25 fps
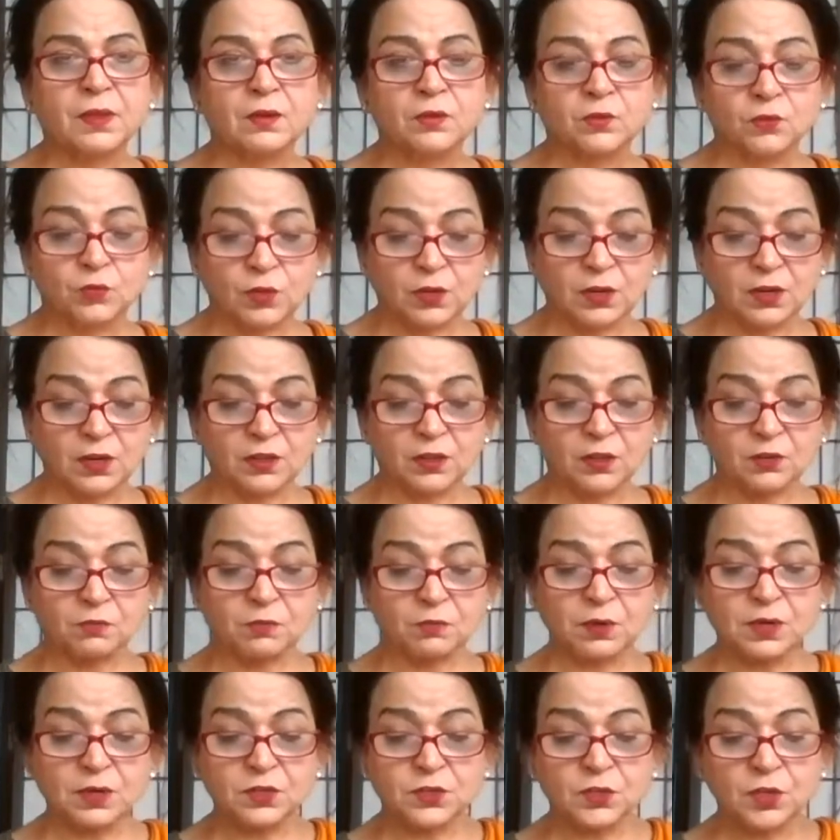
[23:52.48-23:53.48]
so in other
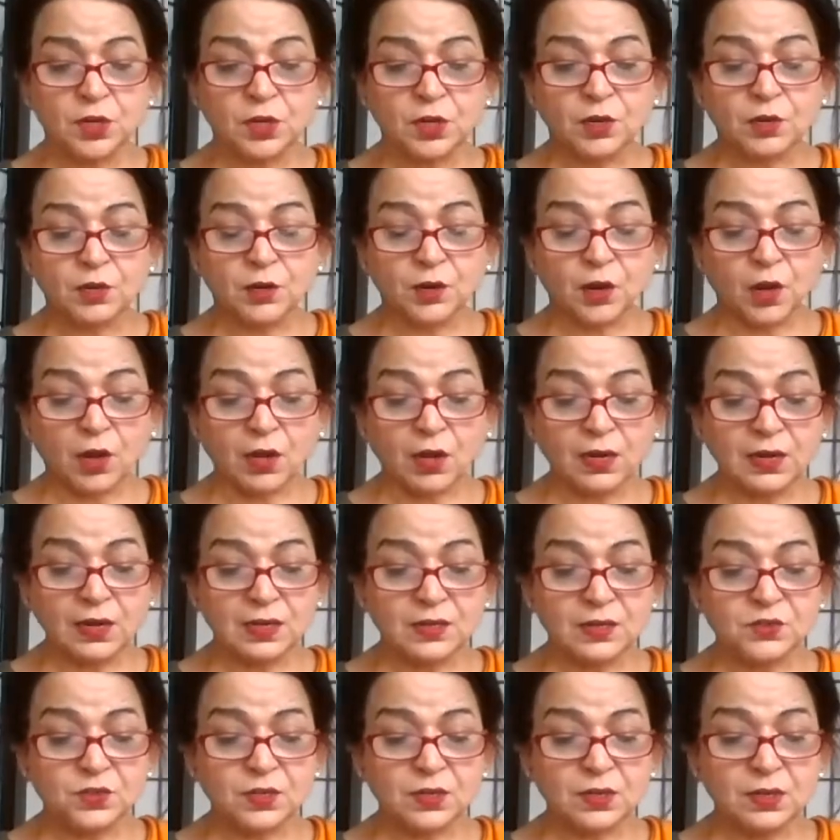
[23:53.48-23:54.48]
words
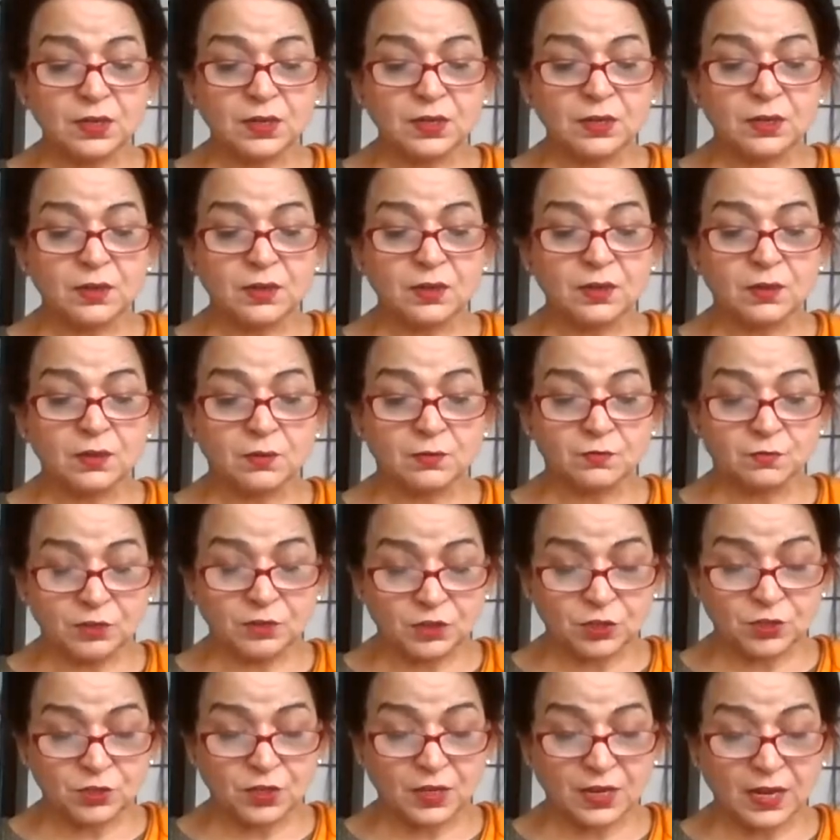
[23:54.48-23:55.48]
knowledge
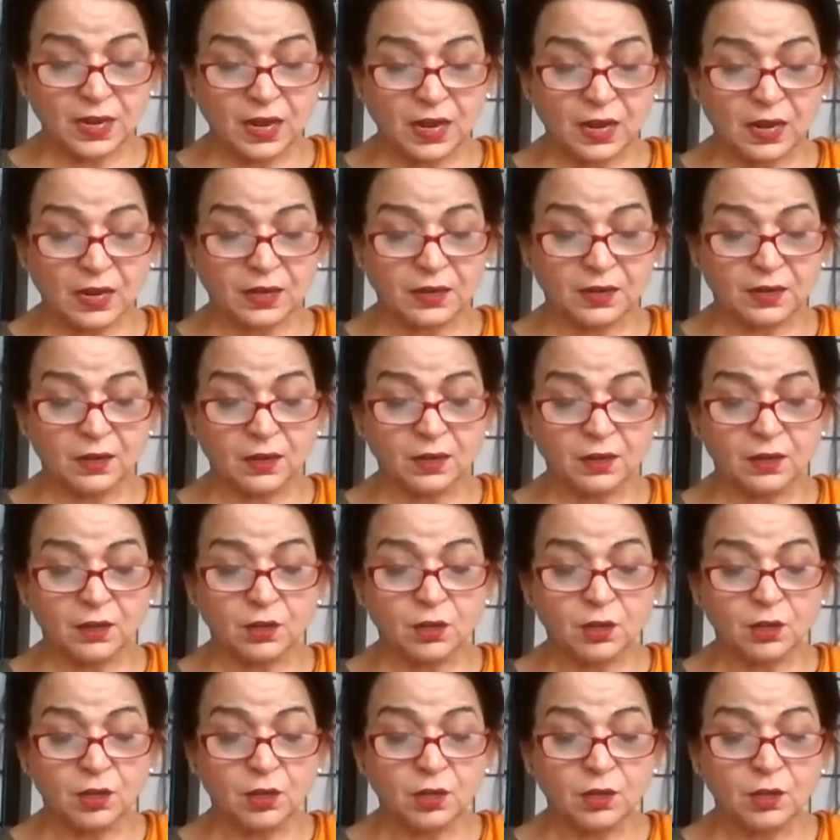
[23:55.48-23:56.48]
which is jnana
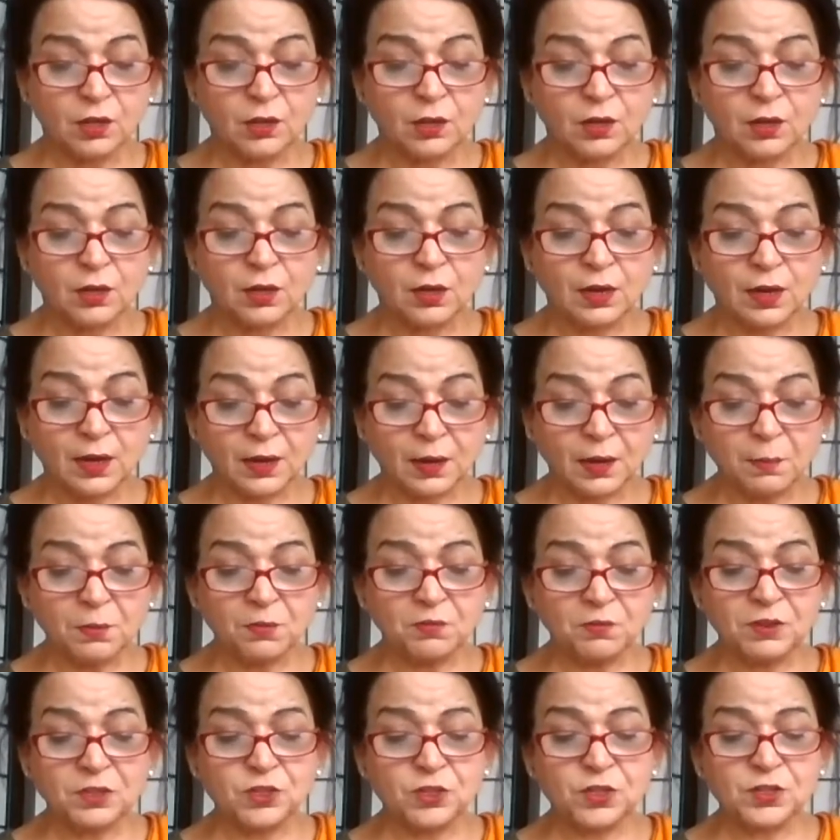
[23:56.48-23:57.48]

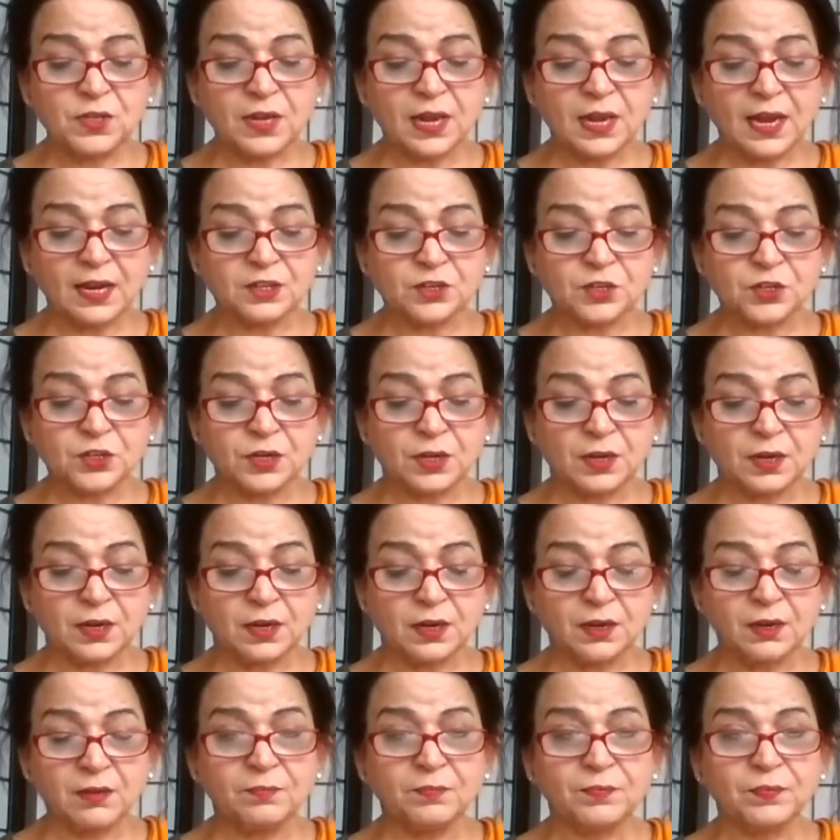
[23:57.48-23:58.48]
Karam, which is action,
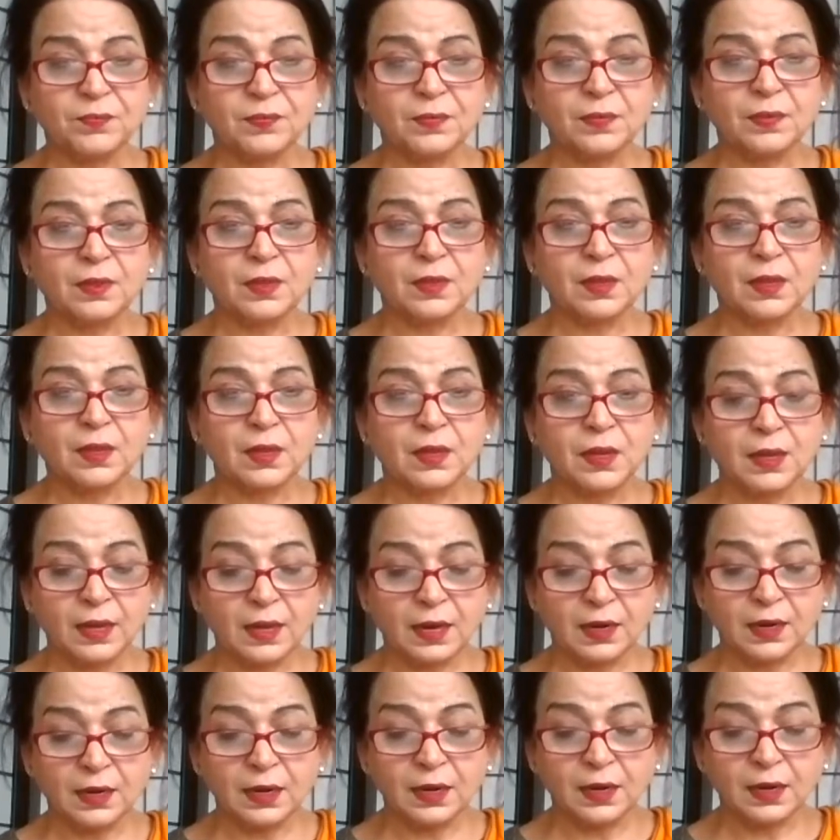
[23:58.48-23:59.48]

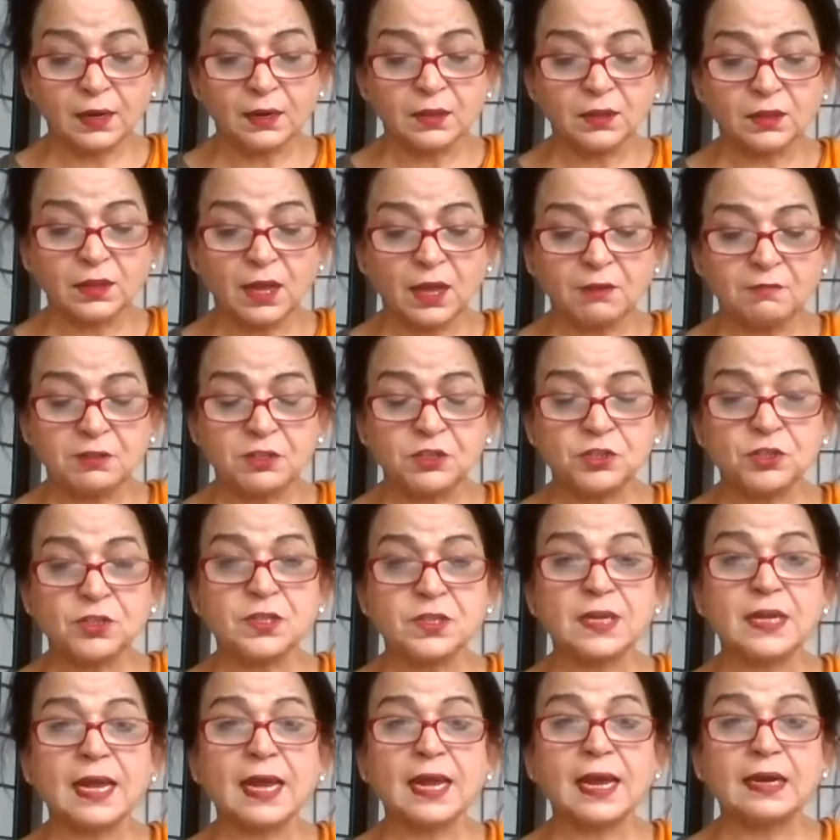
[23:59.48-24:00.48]
and a karta, which
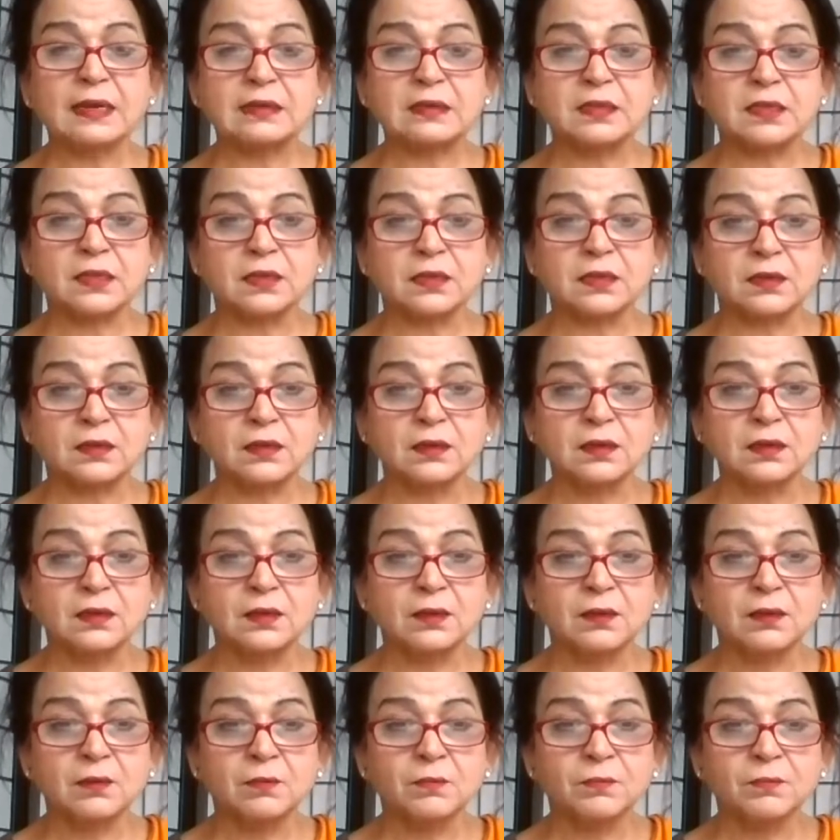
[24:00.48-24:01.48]
is the actor,
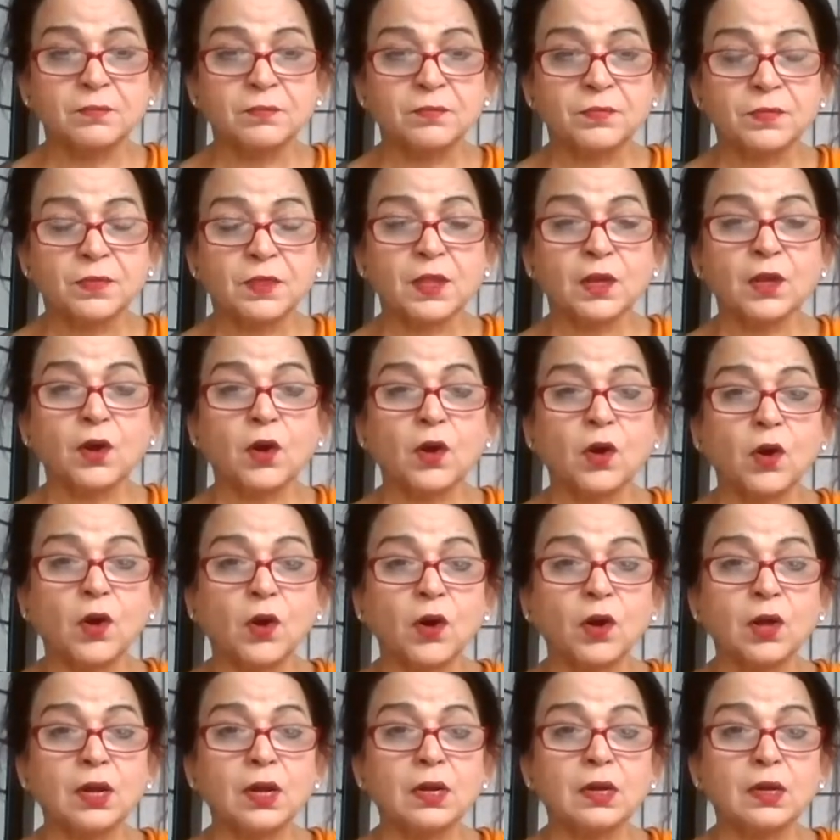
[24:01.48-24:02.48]
they
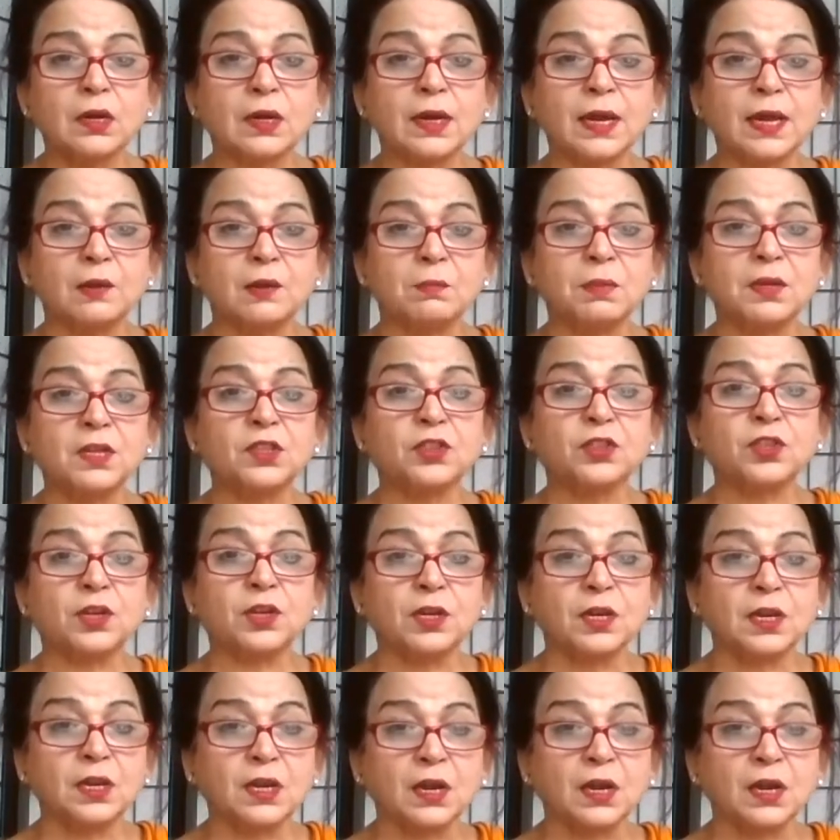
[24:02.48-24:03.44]
all can be three